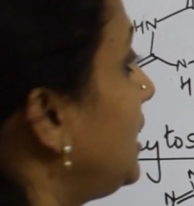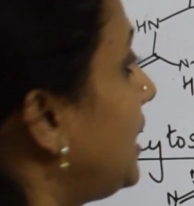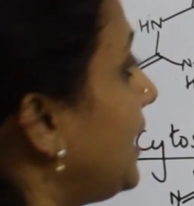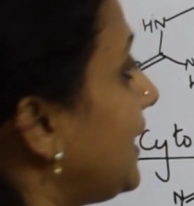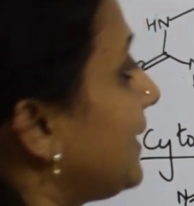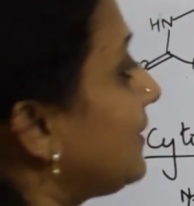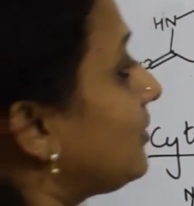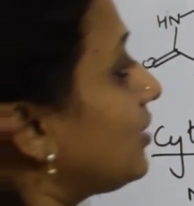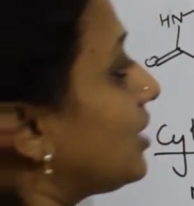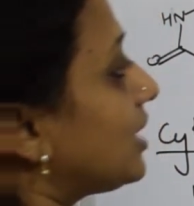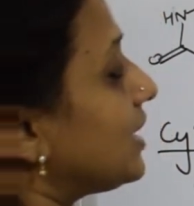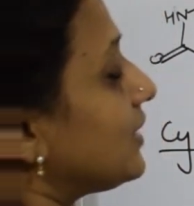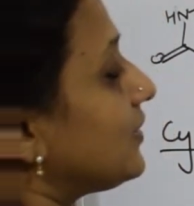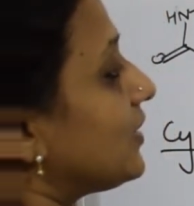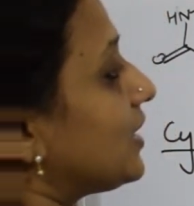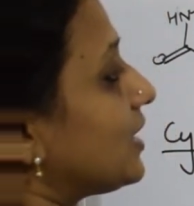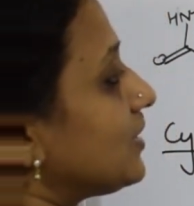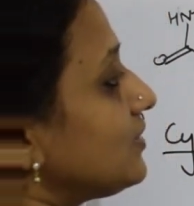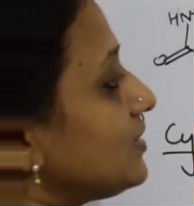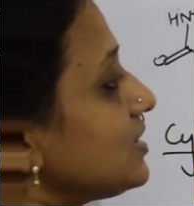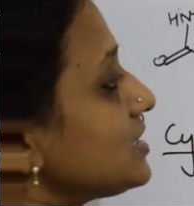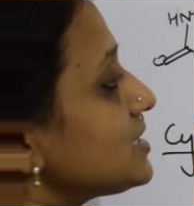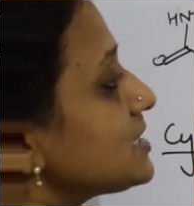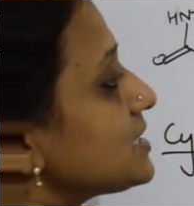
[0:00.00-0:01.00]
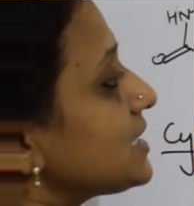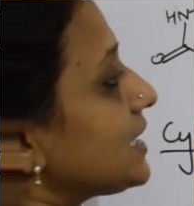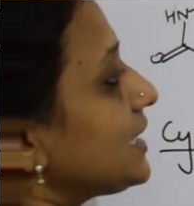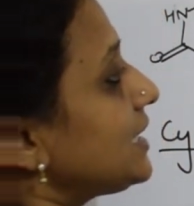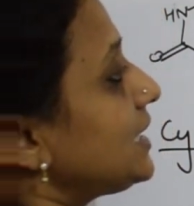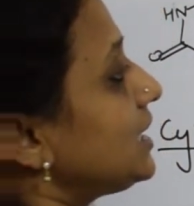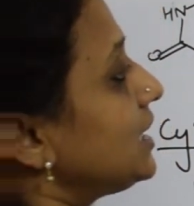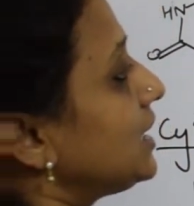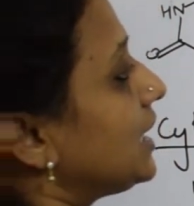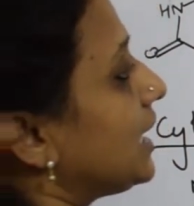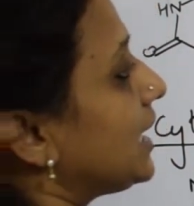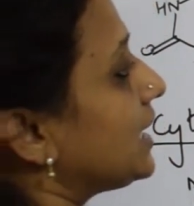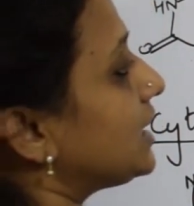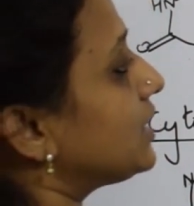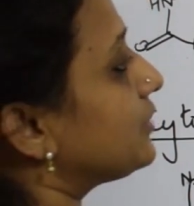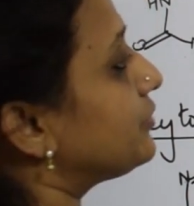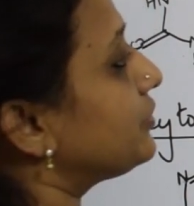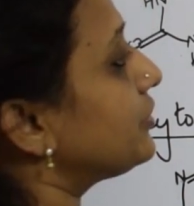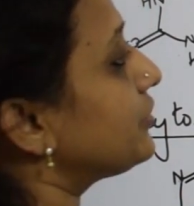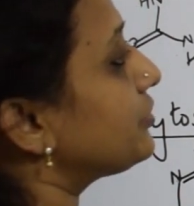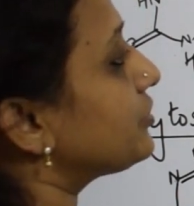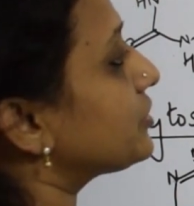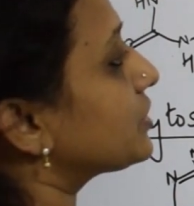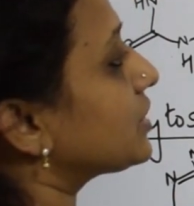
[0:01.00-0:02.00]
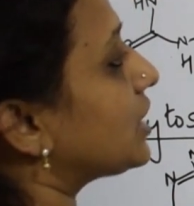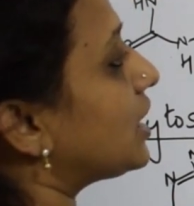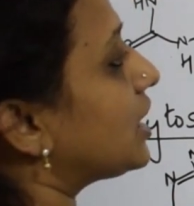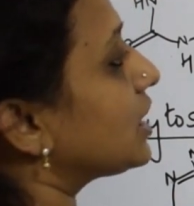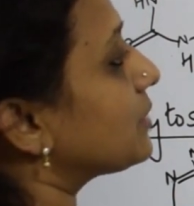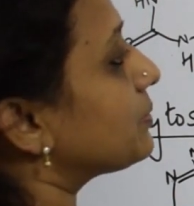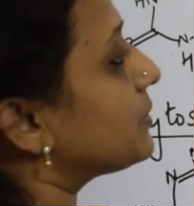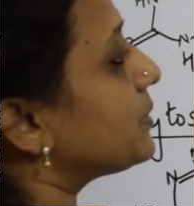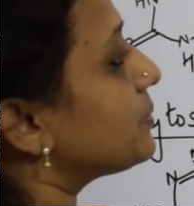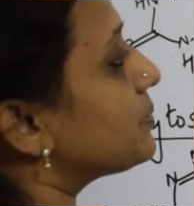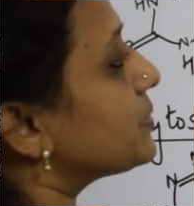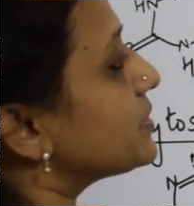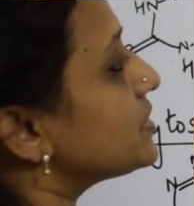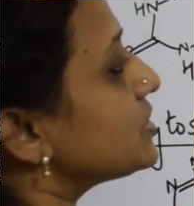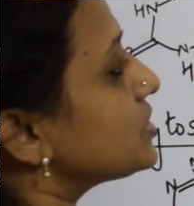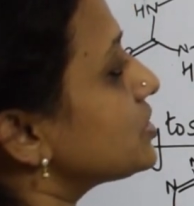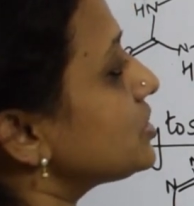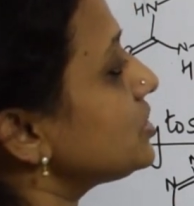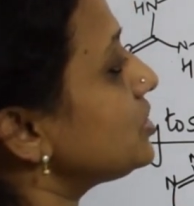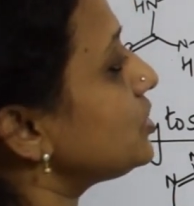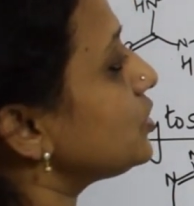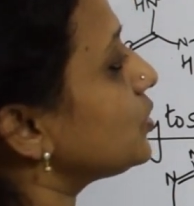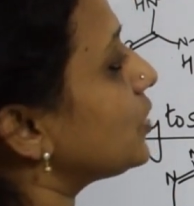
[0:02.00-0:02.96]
And on the other side, at the fifth carbon position,